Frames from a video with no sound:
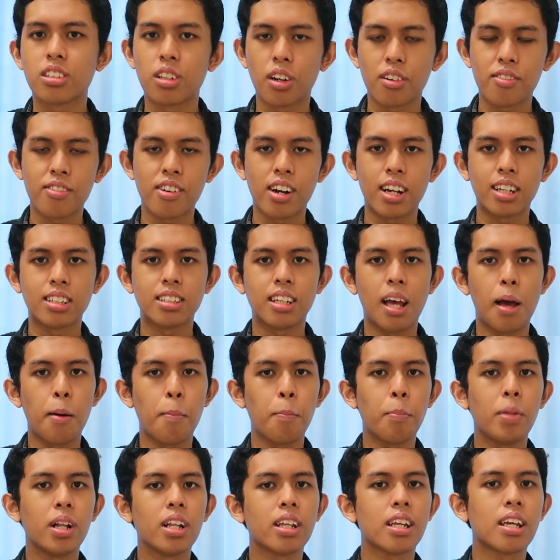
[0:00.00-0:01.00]
So for
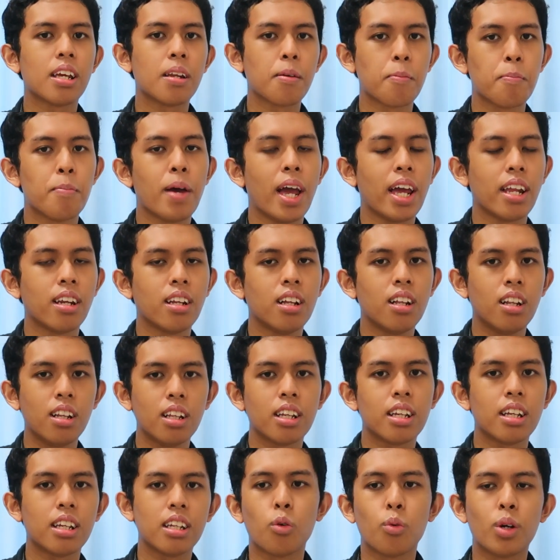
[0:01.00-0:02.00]
example, in
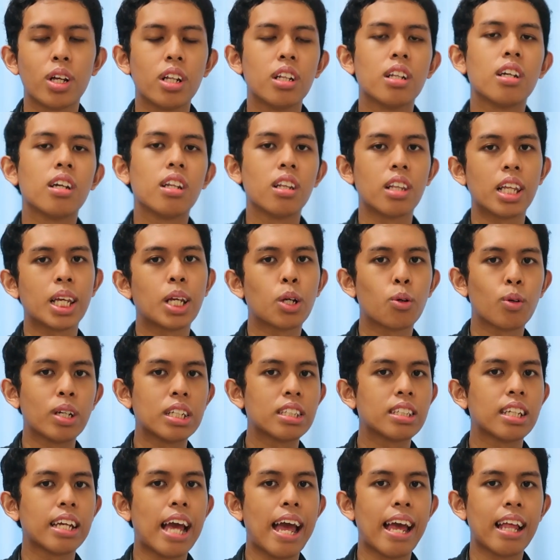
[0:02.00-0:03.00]
BENL, you will learn
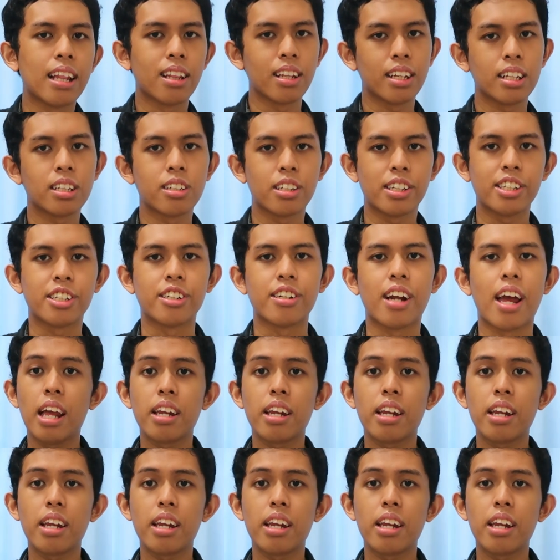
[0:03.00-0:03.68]
linguistics and literature,